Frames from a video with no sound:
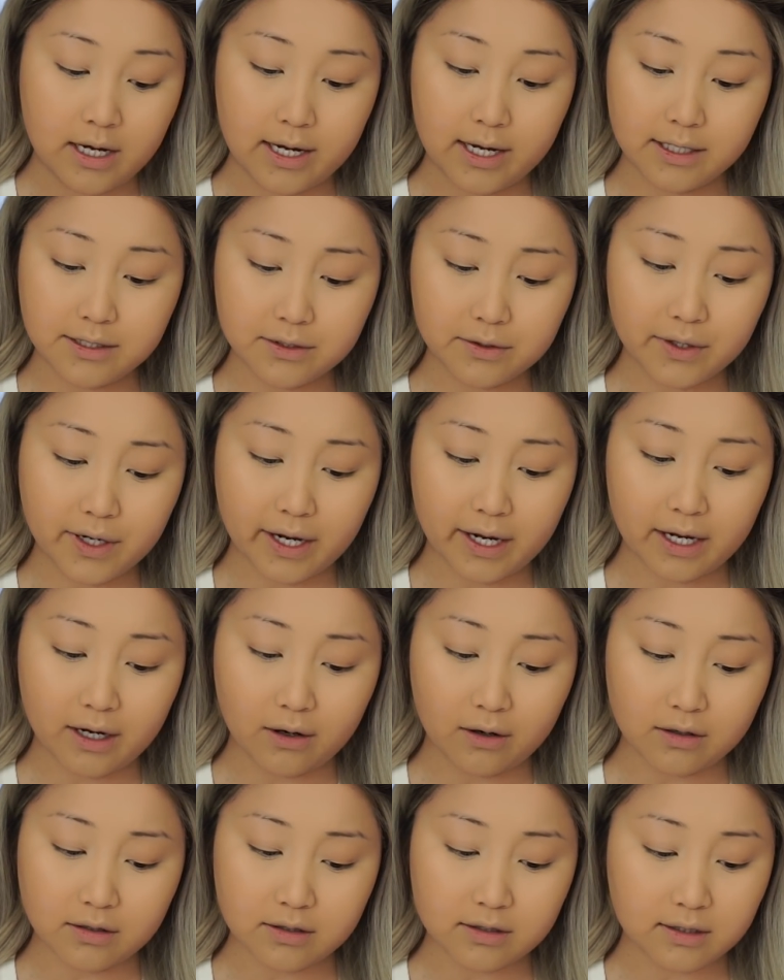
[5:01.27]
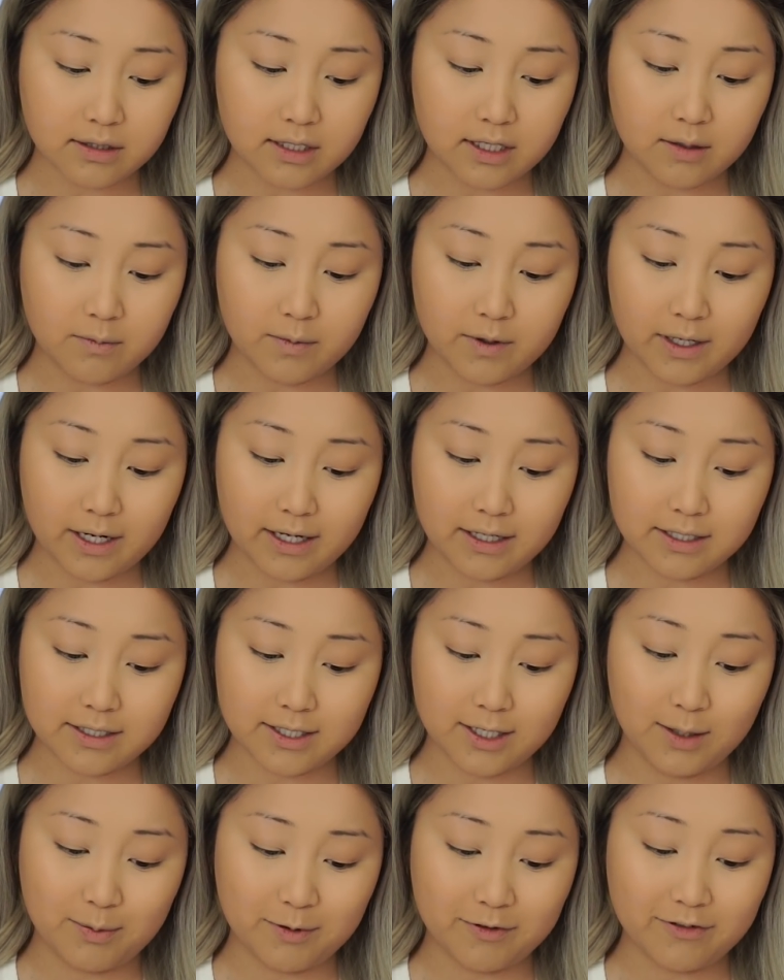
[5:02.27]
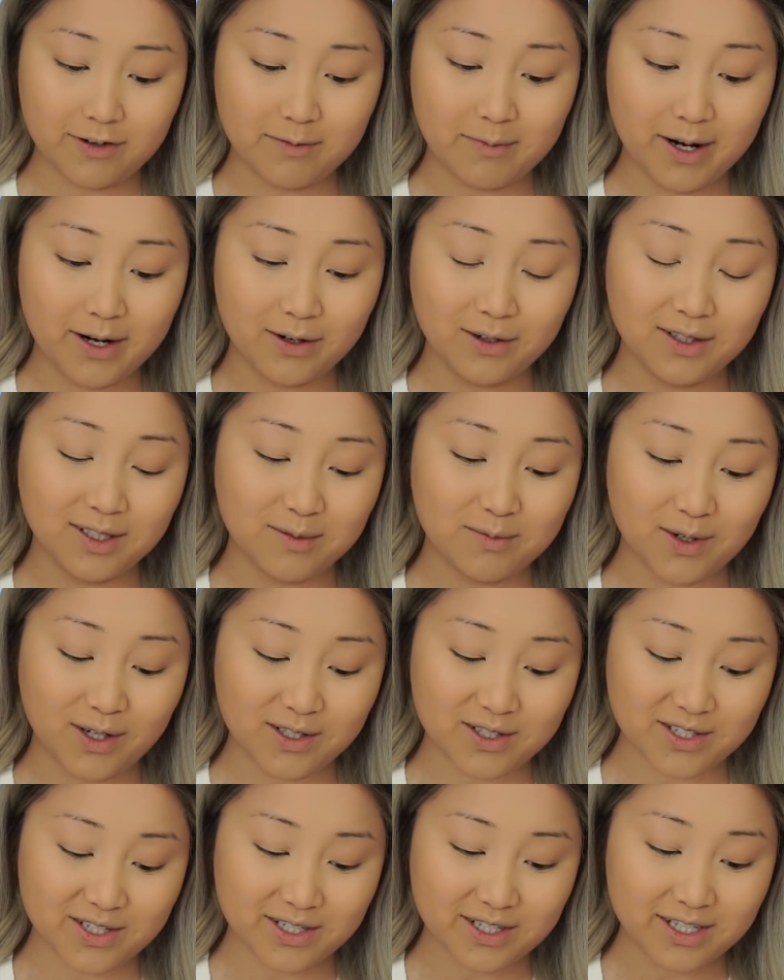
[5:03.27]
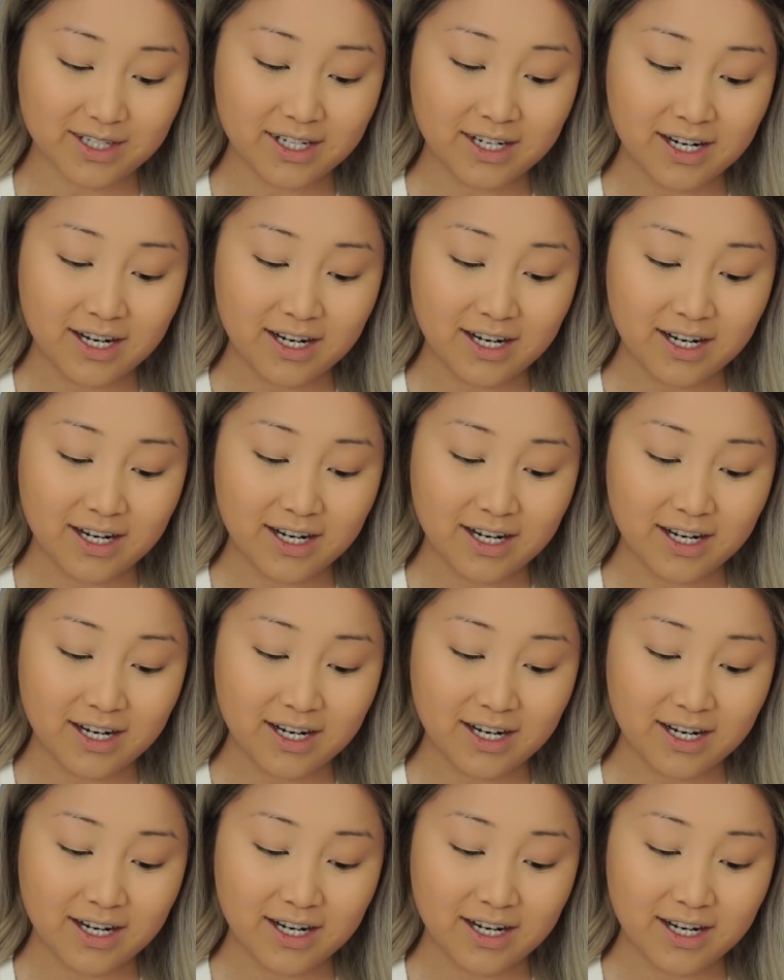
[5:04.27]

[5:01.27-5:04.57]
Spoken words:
It's okay, honestly, but I still prefer my Hoola bronzer.